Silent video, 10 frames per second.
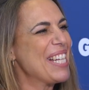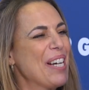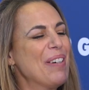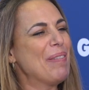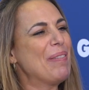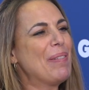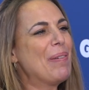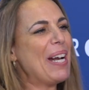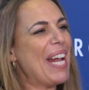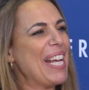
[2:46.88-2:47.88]
so
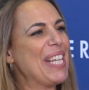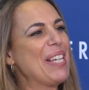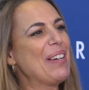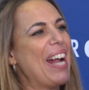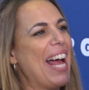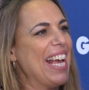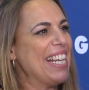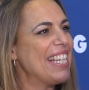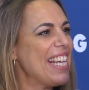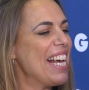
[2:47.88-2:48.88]
what are your
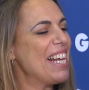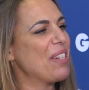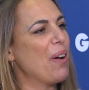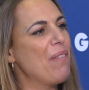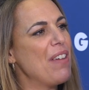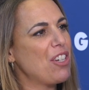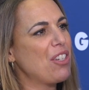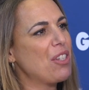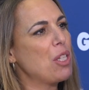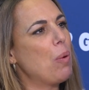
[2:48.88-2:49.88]
ideas or
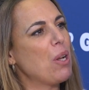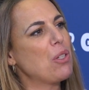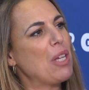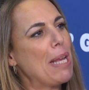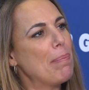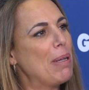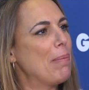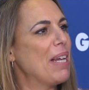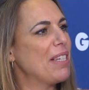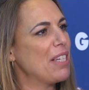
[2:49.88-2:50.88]
visions you want to
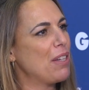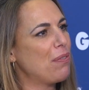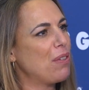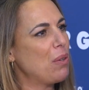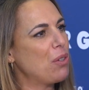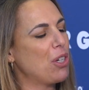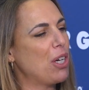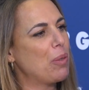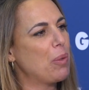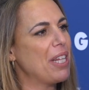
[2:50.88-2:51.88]
implement in the
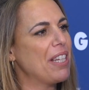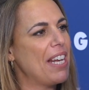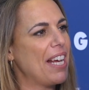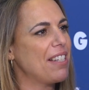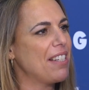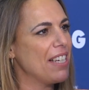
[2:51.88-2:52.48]
future within the next